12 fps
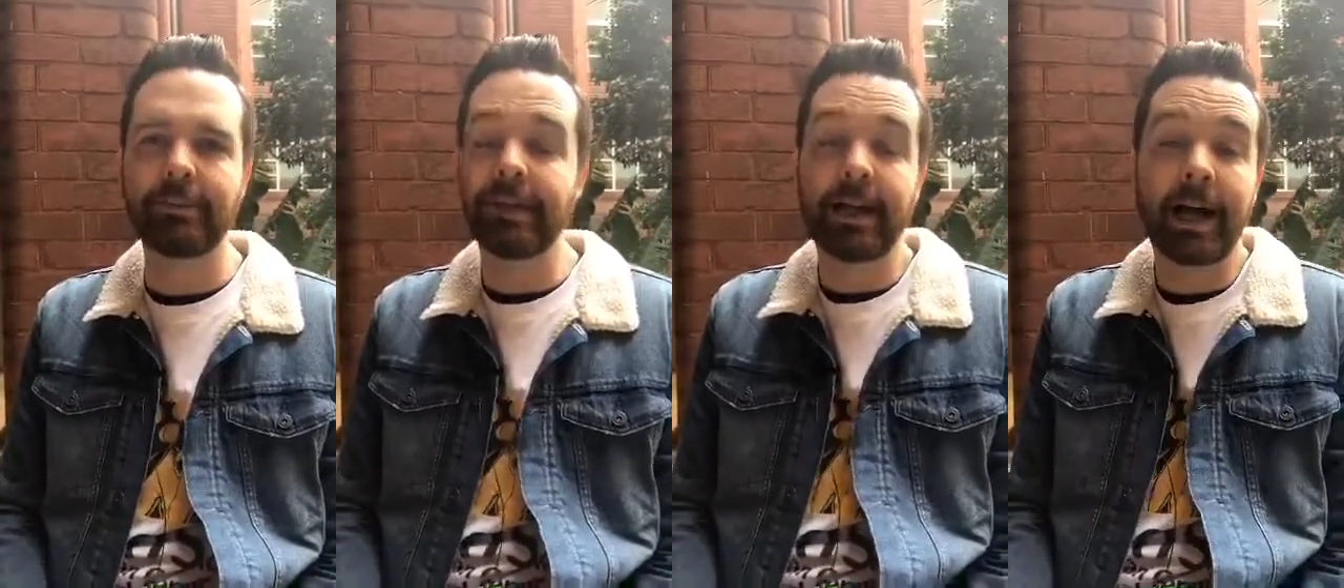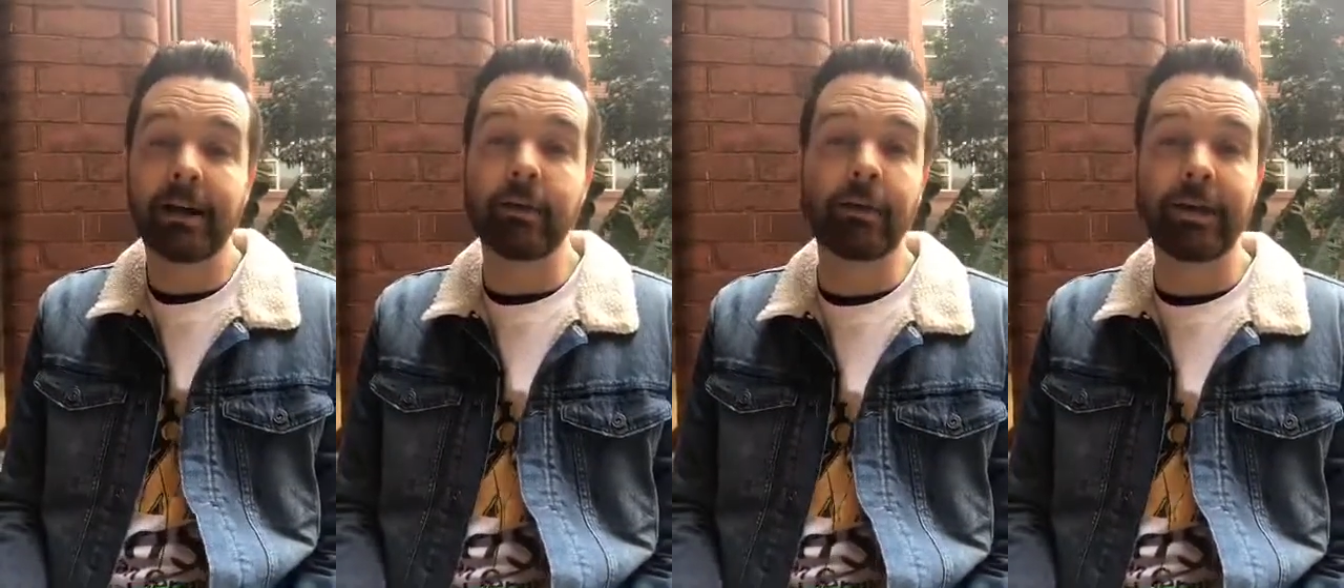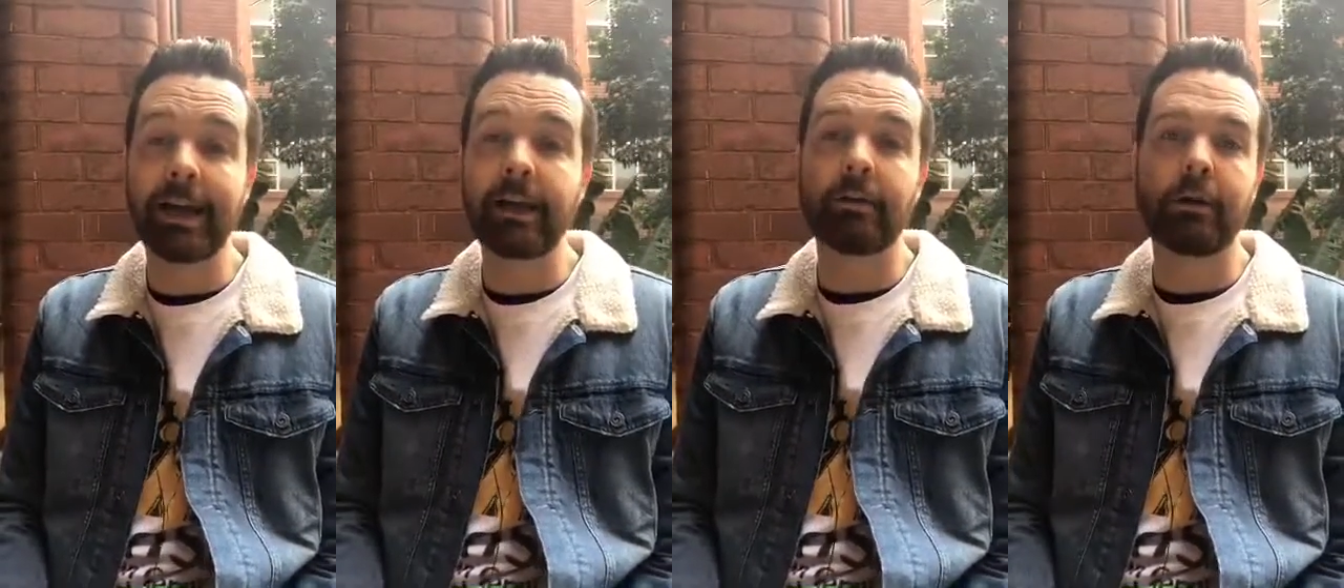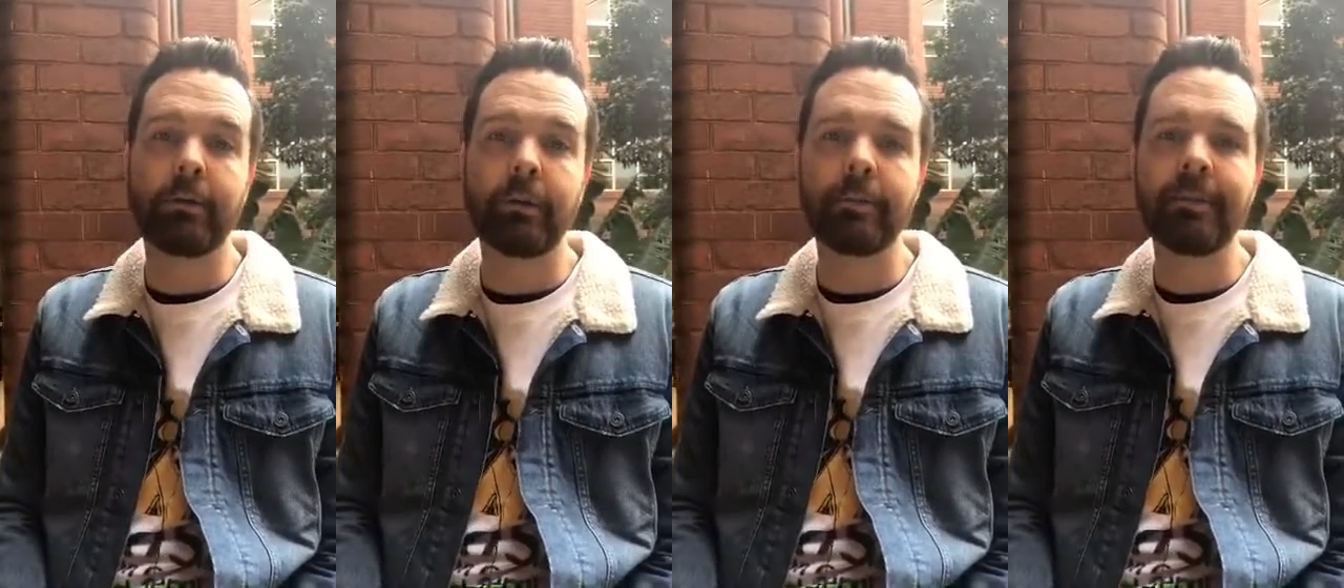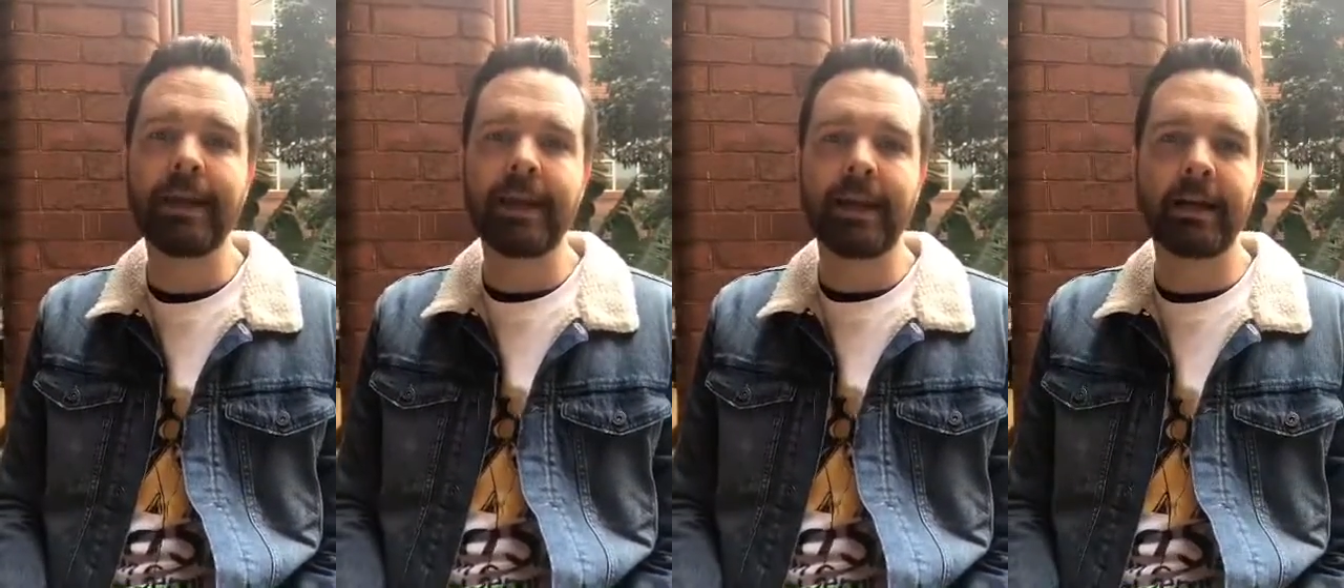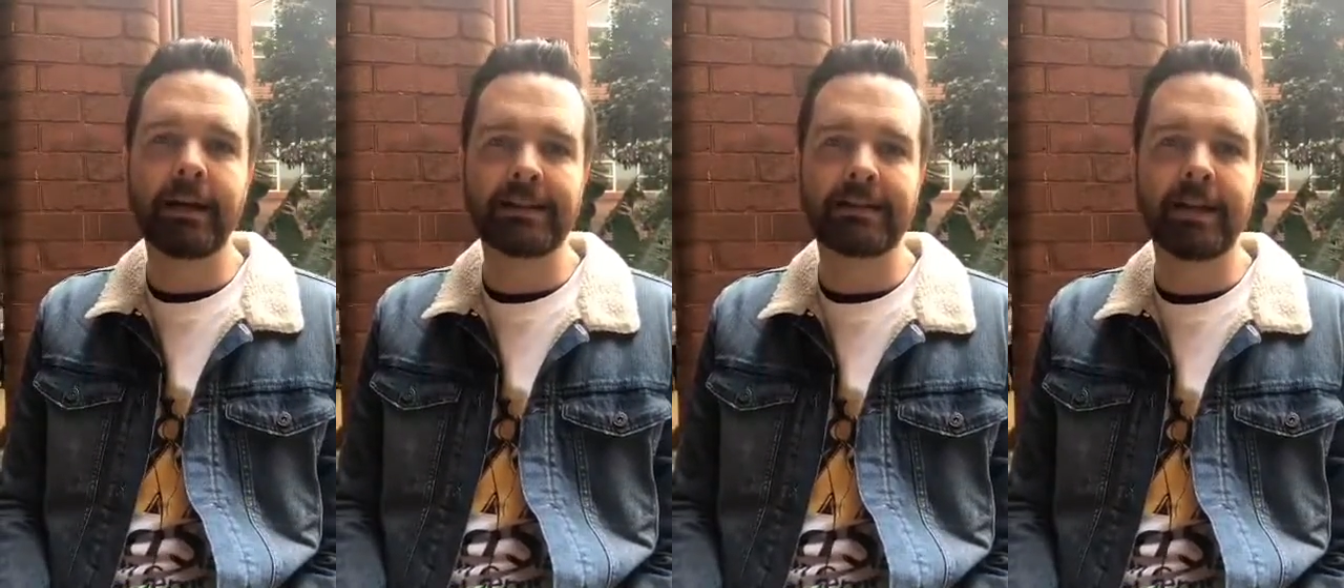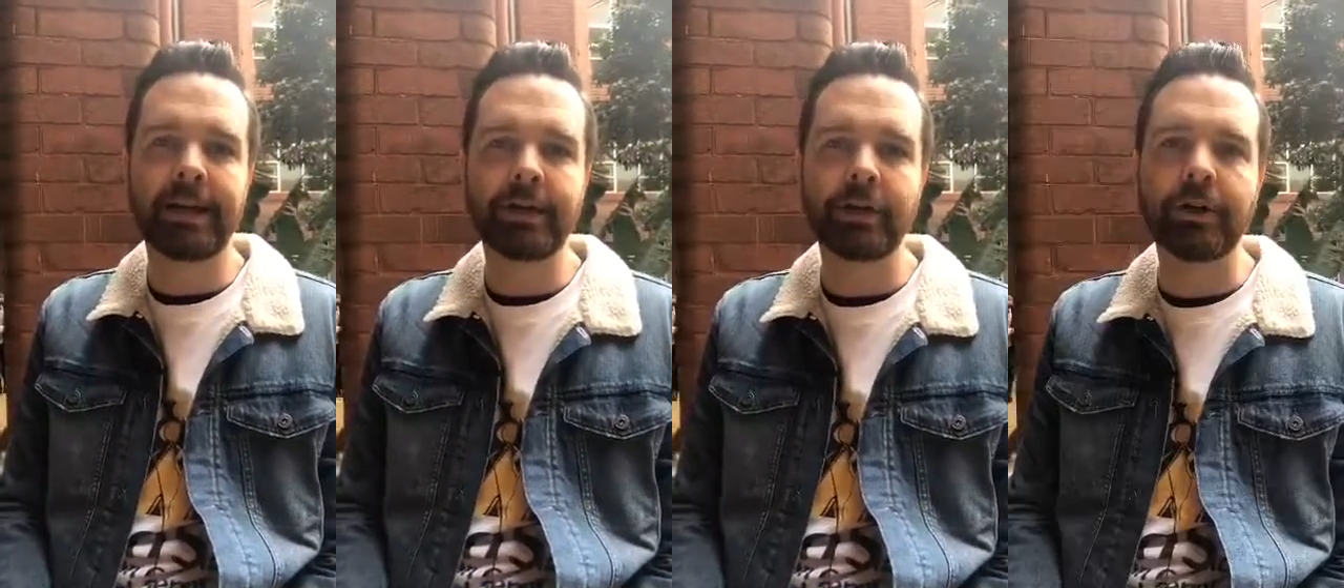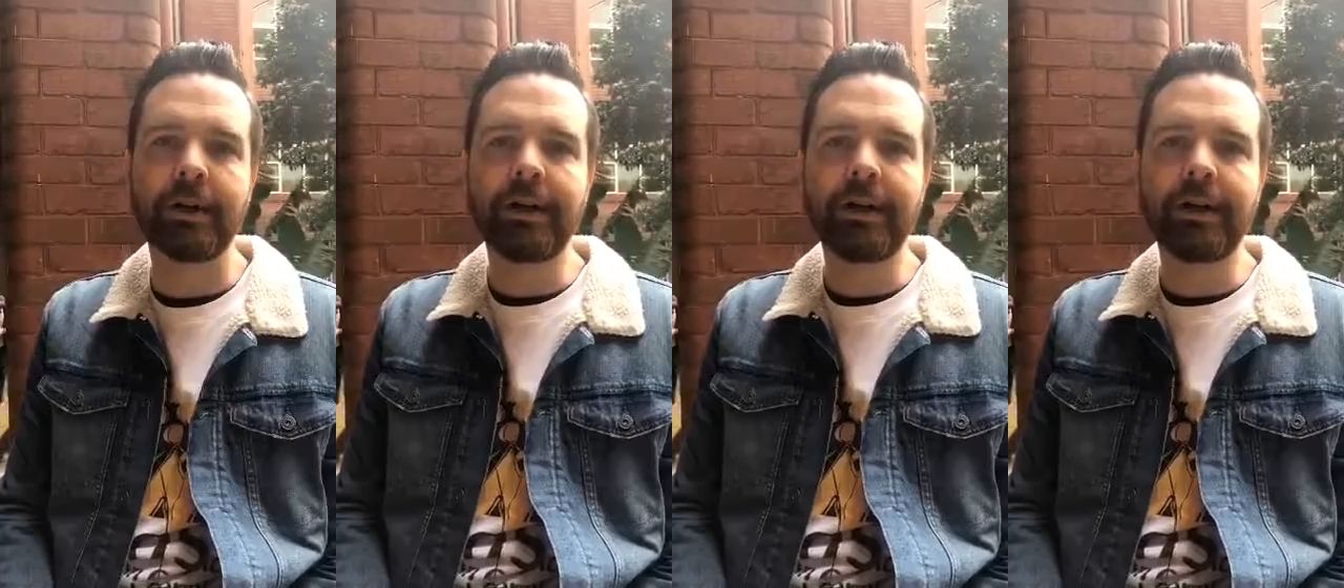We can't look at either of them in isolation.